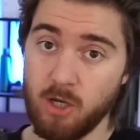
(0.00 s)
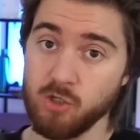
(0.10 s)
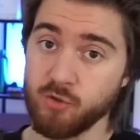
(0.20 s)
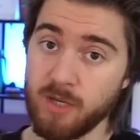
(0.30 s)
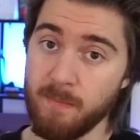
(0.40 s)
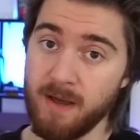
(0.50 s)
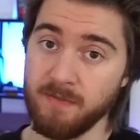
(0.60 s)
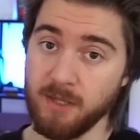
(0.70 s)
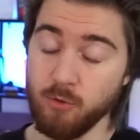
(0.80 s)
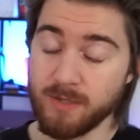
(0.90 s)
Also keep in
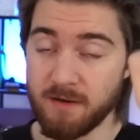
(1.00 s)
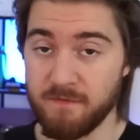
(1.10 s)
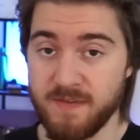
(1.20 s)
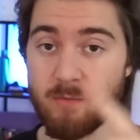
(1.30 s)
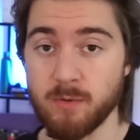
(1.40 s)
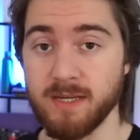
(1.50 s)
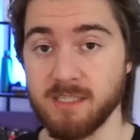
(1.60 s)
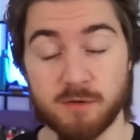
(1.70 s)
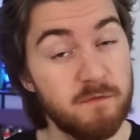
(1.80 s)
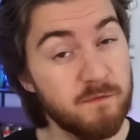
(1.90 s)
mind that you get fairy
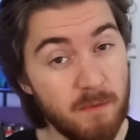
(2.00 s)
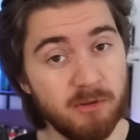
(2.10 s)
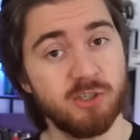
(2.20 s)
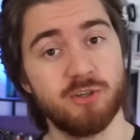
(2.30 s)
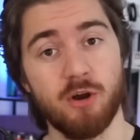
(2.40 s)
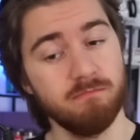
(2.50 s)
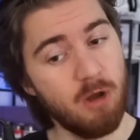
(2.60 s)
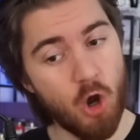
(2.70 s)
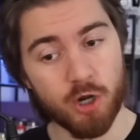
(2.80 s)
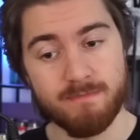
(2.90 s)
rings from the start,
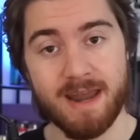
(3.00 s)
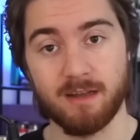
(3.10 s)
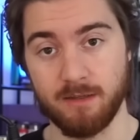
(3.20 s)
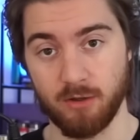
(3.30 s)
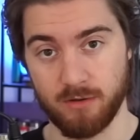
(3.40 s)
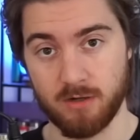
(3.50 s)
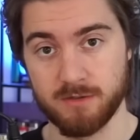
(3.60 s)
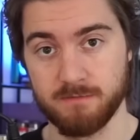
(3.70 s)
automatically unlocked,